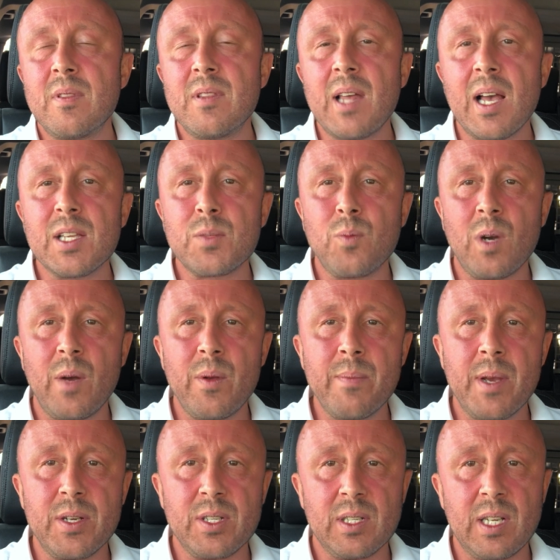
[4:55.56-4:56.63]
that's why we
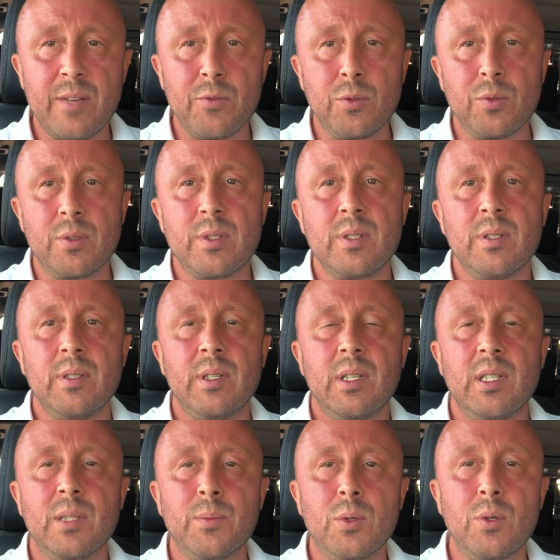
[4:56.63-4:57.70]
measure levels
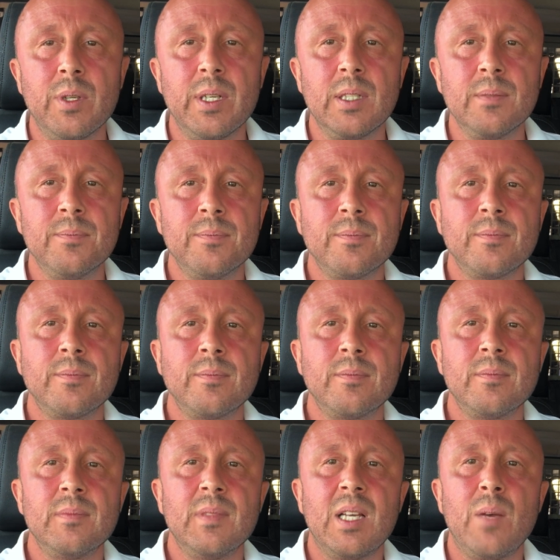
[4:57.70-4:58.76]
in the morning,
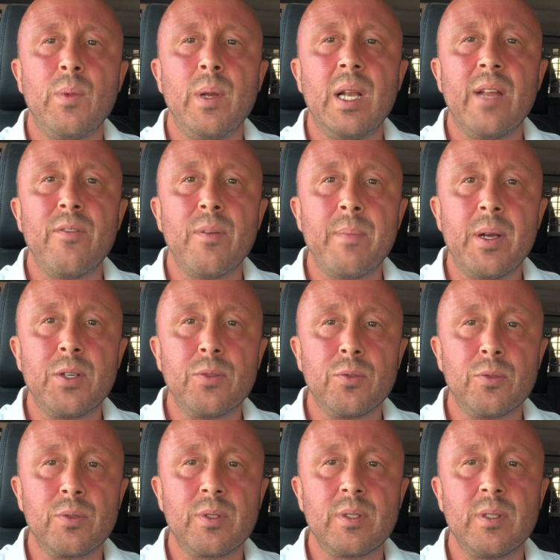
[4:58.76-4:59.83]
and we measure
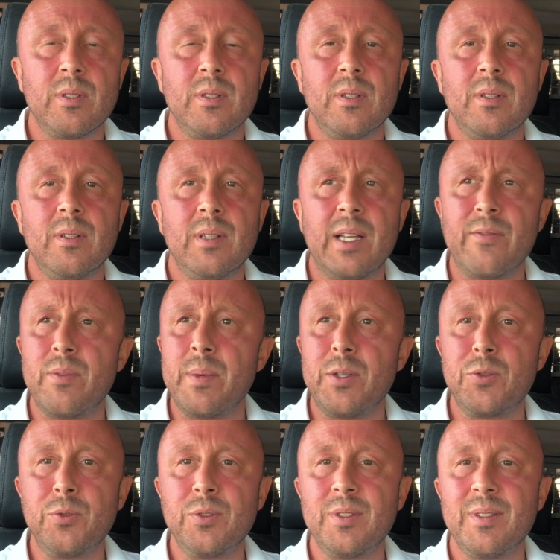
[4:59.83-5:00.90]
levels level
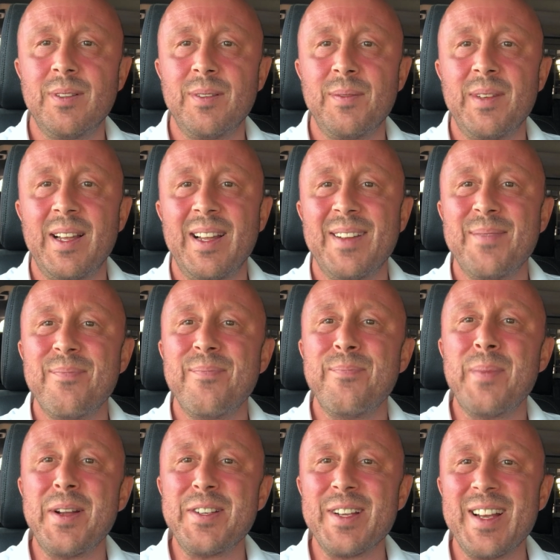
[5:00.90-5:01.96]

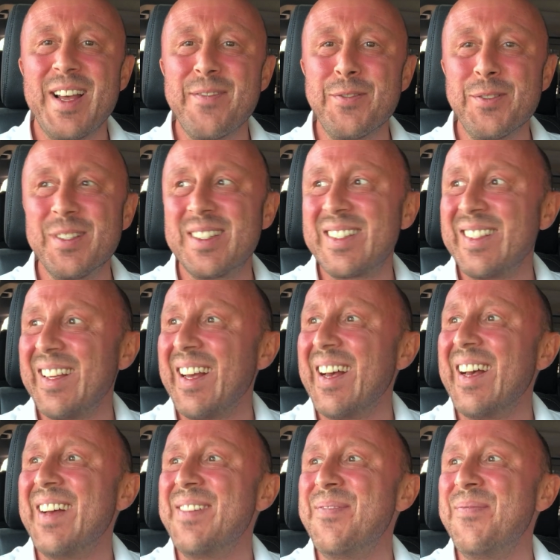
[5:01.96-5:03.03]
measure levels
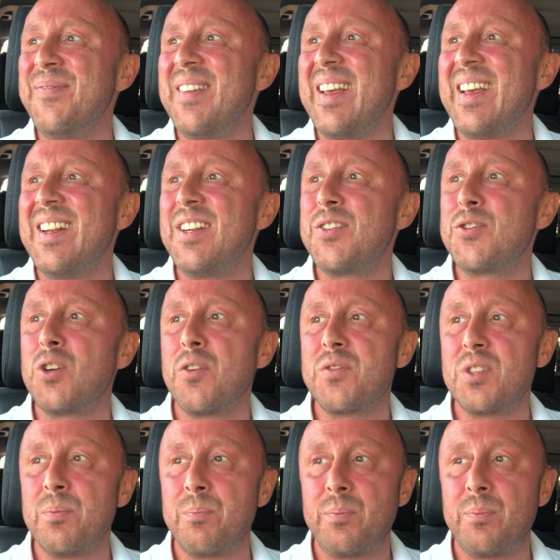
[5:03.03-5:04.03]
in a trough, so